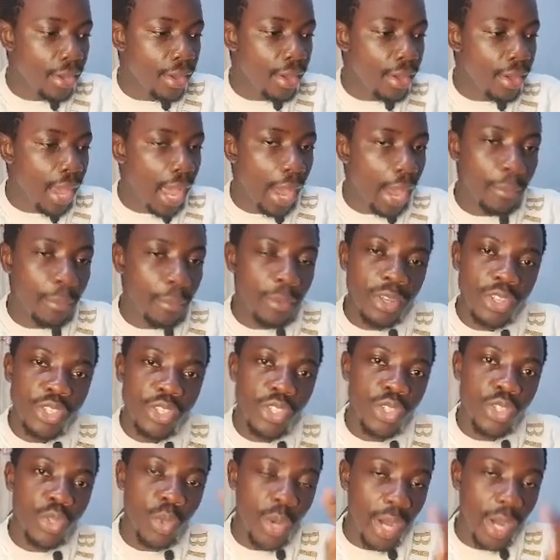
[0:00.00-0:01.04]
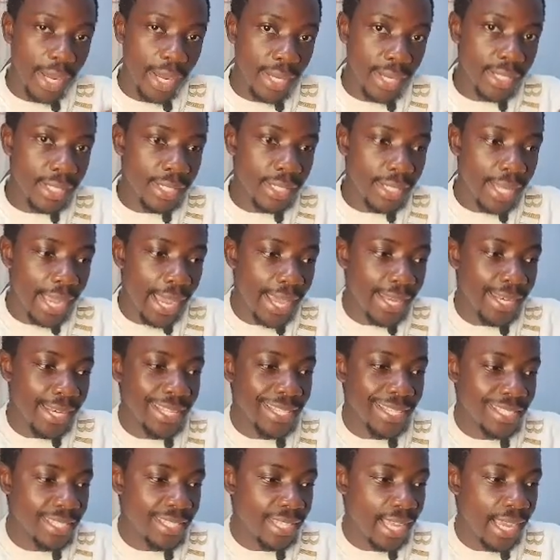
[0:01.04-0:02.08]
I want you to add and
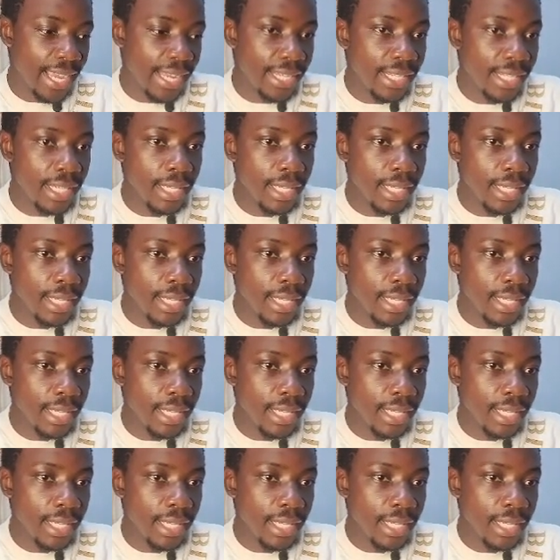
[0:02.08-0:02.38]
assign